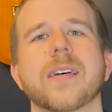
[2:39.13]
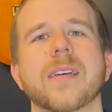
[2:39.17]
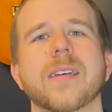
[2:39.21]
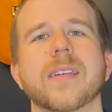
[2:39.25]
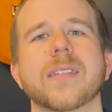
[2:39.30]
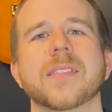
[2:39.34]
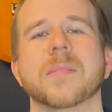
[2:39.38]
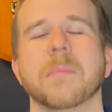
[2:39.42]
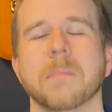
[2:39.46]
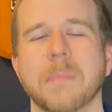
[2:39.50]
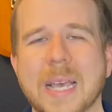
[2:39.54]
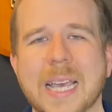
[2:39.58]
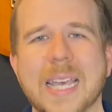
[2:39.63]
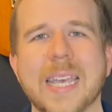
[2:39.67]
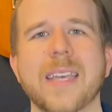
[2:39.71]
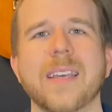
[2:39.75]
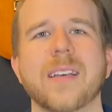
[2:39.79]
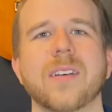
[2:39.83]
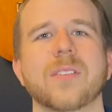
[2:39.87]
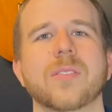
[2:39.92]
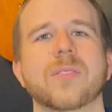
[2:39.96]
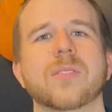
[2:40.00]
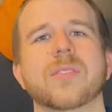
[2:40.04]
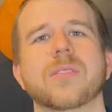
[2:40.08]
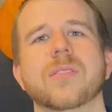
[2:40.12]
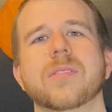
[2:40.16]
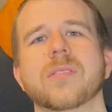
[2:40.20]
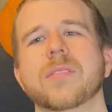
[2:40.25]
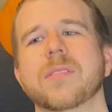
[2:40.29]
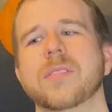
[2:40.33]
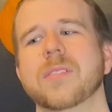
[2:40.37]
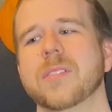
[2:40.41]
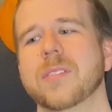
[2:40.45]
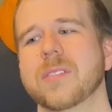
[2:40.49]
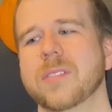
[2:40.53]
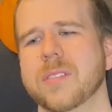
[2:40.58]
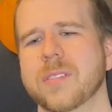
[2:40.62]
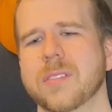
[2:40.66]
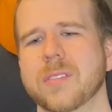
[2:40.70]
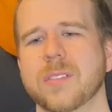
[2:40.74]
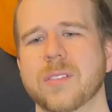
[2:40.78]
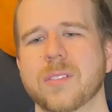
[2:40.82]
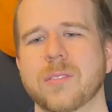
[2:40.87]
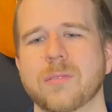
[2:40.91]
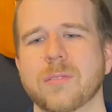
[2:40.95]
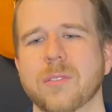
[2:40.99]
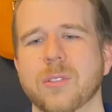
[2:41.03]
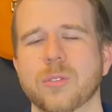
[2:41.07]
It's my house,
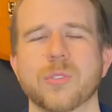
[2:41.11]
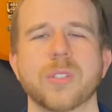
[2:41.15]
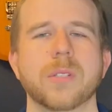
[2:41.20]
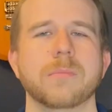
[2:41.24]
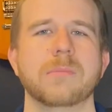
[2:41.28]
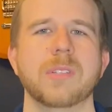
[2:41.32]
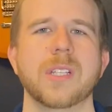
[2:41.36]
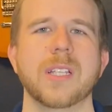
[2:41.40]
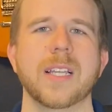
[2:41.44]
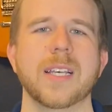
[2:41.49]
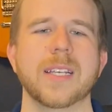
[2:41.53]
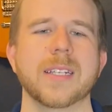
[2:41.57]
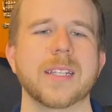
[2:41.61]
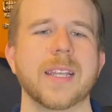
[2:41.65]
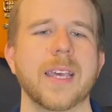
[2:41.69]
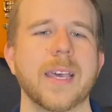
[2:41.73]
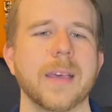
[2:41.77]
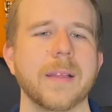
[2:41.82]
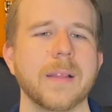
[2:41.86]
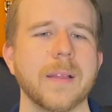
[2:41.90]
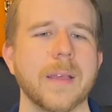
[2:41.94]
or something like that.